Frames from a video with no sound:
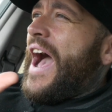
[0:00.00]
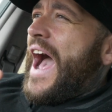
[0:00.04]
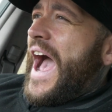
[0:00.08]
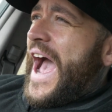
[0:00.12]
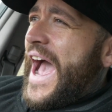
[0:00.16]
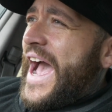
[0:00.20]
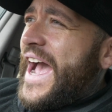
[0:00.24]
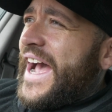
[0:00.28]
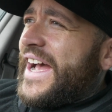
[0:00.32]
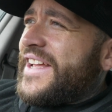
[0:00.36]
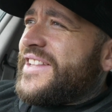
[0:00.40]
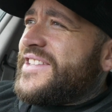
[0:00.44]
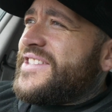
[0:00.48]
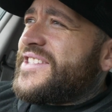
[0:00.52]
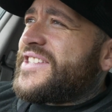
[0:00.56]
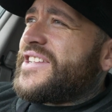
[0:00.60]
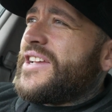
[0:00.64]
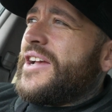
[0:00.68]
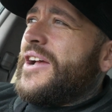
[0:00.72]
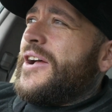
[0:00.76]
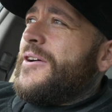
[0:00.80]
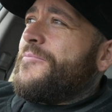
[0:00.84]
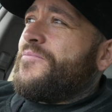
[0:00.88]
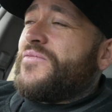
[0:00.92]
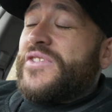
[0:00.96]
and
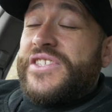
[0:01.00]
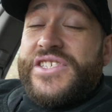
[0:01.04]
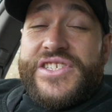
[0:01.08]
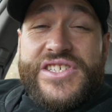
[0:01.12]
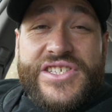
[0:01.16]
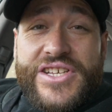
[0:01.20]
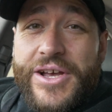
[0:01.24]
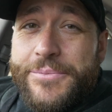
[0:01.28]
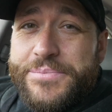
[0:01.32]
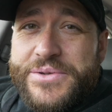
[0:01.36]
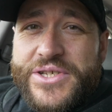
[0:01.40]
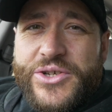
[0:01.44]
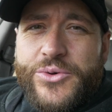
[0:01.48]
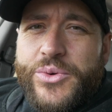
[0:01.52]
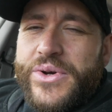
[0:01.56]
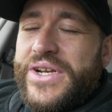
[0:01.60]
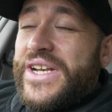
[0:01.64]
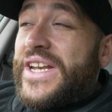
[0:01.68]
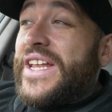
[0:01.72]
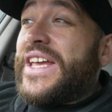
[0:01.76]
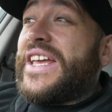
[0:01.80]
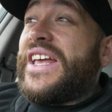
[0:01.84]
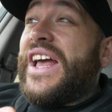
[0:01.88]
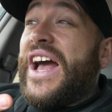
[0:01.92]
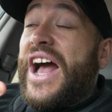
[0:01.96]

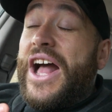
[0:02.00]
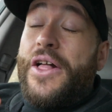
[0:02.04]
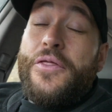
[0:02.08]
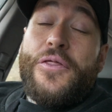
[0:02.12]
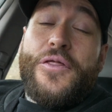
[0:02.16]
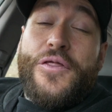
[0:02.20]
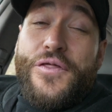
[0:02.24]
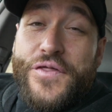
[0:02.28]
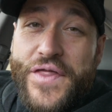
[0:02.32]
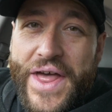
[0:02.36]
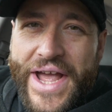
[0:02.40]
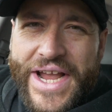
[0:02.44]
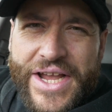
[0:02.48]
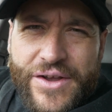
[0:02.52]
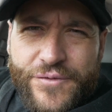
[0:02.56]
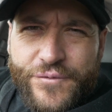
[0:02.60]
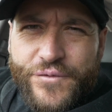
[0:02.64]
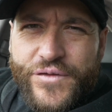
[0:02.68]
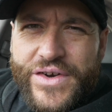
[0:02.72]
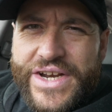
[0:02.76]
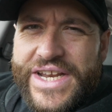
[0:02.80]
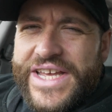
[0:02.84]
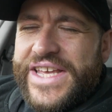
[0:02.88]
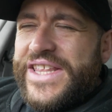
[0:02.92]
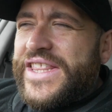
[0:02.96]
subsequently and
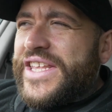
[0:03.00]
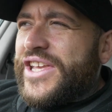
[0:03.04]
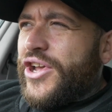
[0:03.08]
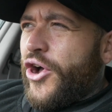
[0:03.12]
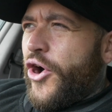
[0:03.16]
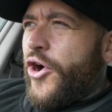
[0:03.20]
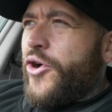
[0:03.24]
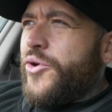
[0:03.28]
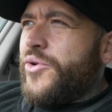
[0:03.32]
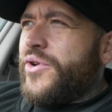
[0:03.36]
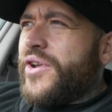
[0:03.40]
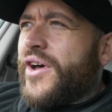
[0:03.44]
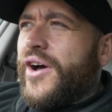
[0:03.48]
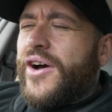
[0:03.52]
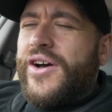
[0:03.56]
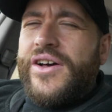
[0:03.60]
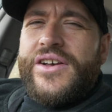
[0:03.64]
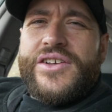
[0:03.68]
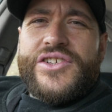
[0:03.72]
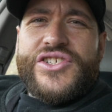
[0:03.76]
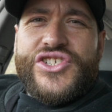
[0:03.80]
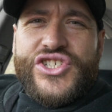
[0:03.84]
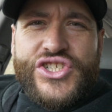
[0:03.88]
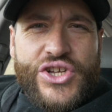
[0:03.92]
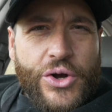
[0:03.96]
thankfully the owner
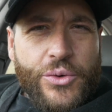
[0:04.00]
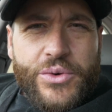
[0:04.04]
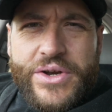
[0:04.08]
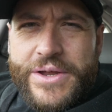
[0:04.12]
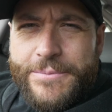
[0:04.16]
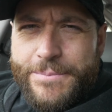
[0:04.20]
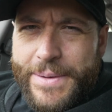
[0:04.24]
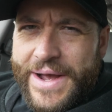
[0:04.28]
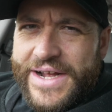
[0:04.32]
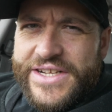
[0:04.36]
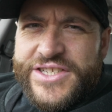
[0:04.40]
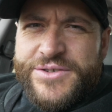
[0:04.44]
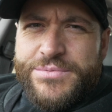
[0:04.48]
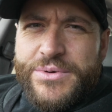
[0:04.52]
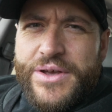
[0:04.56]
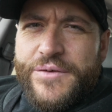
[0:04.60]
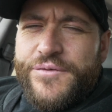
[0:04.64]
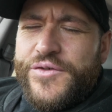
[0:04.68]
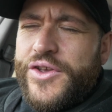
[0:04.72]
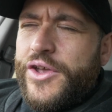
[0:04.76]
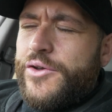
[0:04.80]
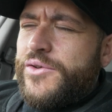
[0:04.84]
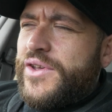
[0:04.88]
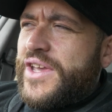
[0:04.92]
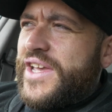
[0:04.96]
sold it back to me a
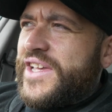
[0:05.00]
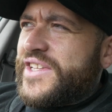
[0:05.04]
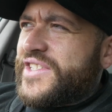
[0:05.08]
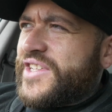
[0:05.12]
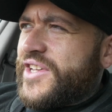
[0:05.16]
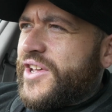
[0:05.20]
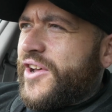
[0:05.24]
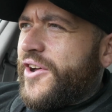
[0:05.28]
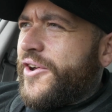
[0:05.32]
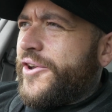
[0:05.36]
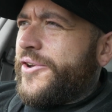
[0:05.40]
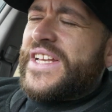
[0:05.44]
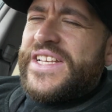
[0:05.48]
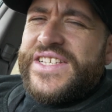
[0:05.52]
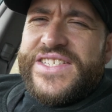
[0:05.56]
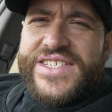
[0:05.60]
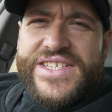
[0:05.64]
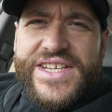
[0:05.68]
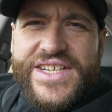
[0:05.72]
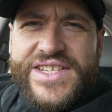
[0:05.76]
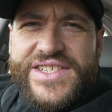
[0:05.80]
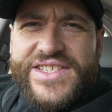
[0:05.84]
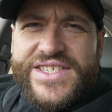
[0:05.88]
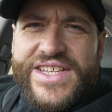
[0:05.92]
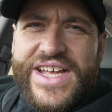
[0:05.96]
few years ago.
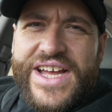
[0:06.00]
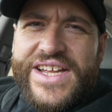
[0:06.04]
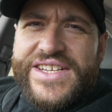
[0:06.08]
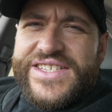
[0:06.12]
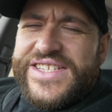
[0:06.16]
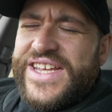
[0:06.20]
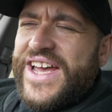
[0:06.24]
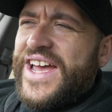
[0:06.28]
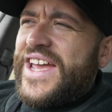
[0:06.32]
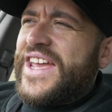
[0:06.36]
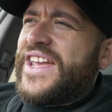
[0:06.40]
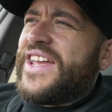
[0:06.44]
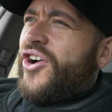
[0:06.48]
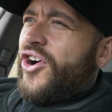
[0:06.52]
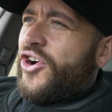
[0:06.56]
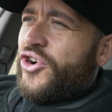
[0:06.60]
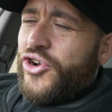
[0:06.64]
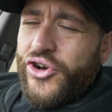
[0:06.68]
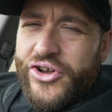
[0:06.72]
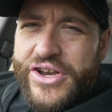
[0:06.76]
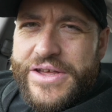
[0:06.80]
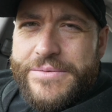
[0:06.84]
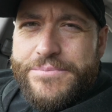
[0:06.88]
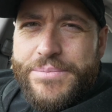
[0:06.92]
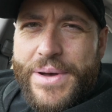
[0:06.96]
Since that day, I
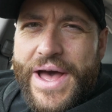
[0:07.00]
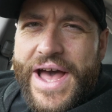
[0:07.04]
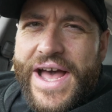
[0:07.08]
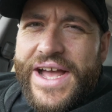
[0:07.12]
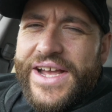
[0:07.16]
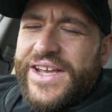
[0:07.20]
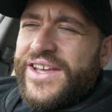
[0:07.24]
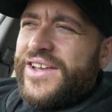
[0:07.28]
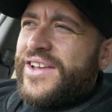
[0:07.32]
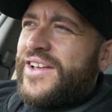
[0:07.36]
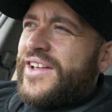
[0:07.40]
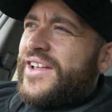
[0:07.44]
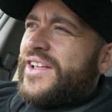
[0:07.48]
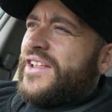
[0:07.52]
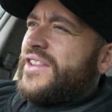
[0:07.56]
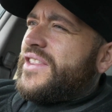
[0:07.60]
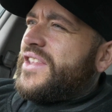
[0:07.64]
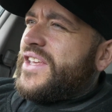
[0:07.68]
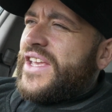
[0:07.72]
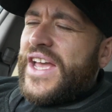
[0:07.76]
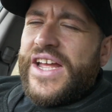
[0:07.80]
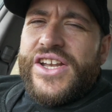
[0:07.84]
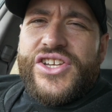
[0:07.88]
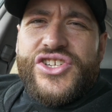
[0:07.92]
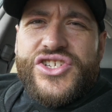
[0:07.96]
got it back.
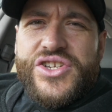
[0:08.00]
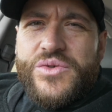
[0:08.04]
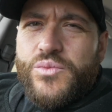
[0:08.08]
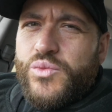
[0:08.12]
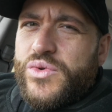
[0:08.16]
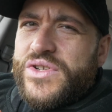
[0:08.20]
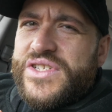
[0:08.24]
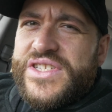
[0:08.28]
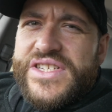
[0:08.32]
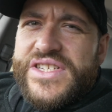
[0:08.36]
The engine was